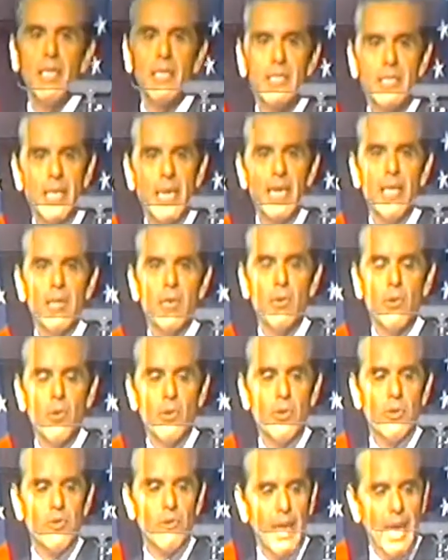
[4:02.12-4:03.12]
meeting the
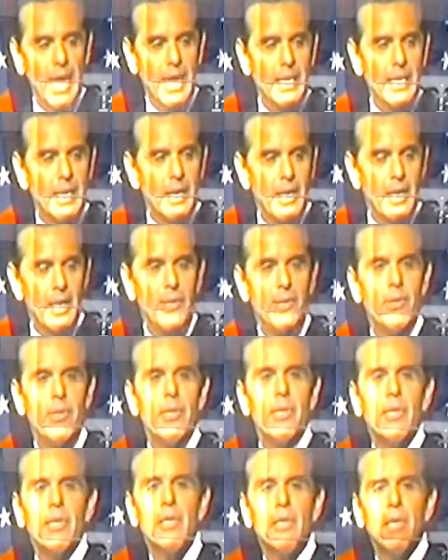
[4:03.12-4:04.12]
state goal of
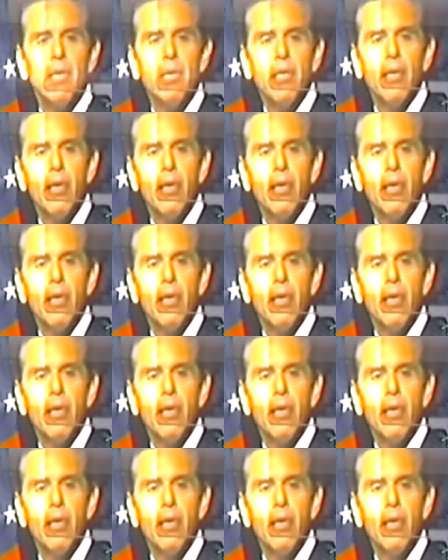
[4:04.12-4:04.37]
800